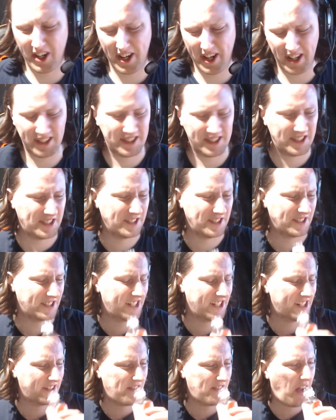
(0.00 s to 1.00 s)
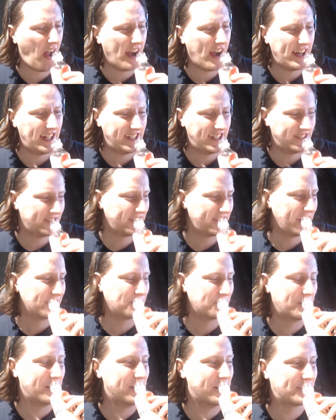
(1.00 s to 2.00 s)
Oh god, this gets
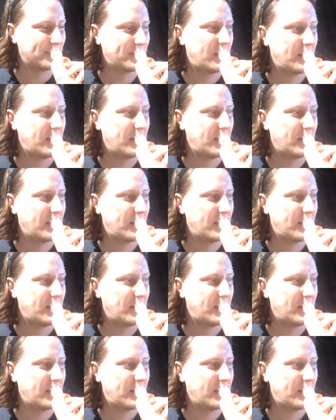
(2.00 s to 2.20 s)
worse.